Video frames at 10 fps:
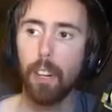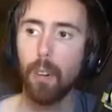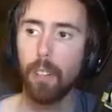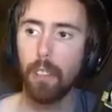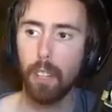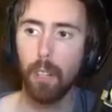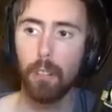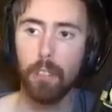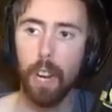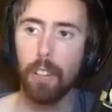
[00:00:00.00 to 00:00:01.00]
always, like,
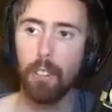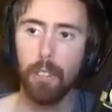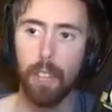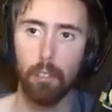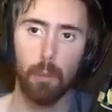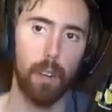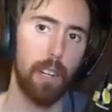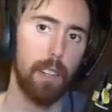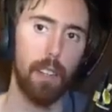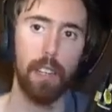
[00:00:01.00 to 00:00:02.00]
those kinds of things where,
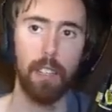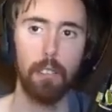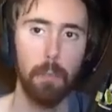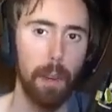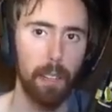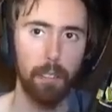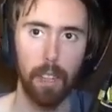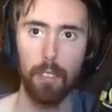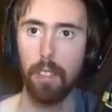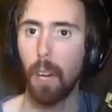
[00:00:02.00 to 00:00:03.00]
like, it doesn't make
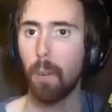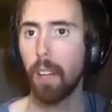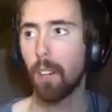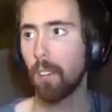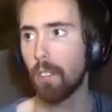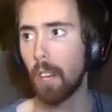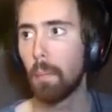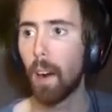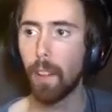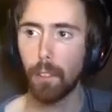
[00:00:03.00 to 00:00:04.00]
sense in that way. It always kind
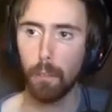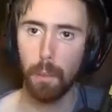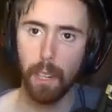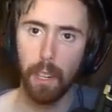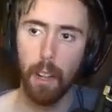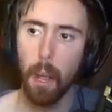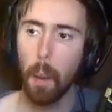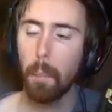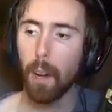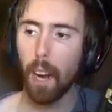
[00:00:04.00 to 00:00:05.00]
of bothers me.
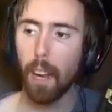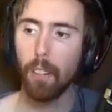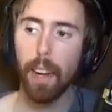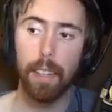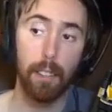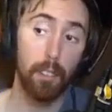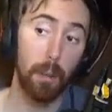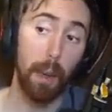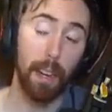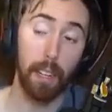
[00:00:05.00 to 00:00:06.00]
But I like the
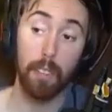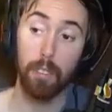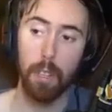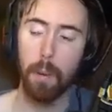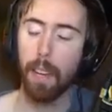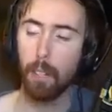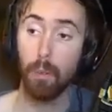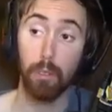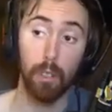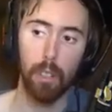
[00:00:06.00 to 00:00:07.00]
cinematic. Like, the cinematic
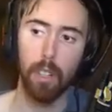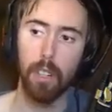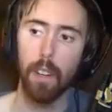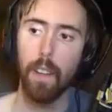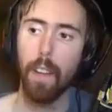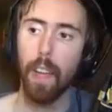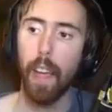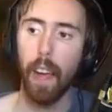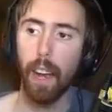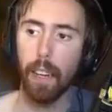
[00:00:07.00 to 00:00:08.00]
was good.
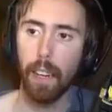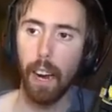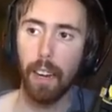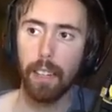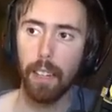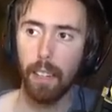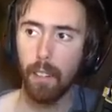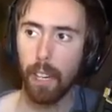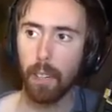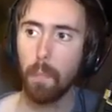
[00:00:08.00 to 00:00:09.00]
And I think that,
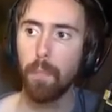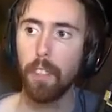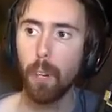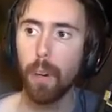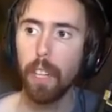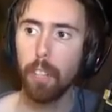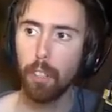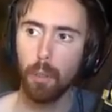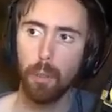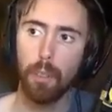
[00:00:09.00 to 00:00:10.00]
like, the only
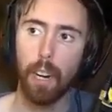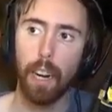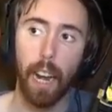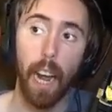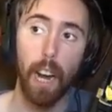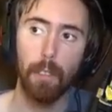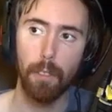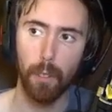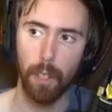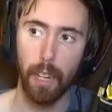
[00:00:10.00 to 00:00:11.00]
issue that I
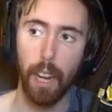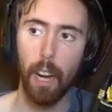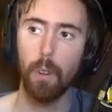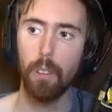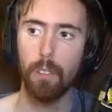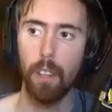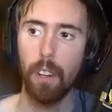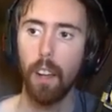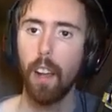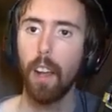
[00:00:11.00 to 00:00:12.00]
have really now is
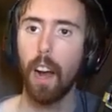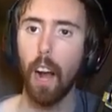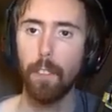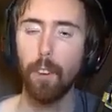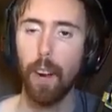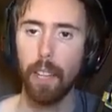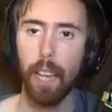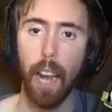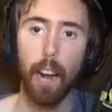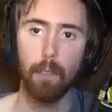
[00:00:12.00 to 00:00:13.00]
that I feel like
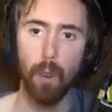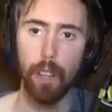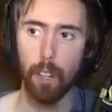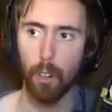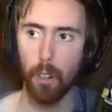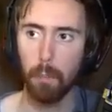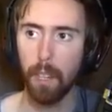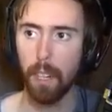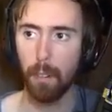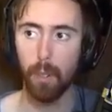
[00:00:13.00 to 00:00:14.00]
they have written her to
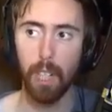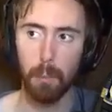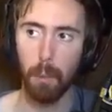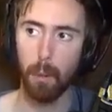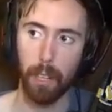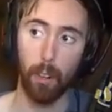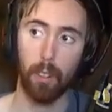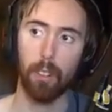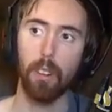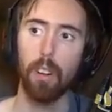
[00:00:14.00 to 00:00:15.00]
be an irredeemable
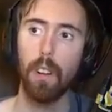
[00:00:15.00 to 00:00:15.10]
character.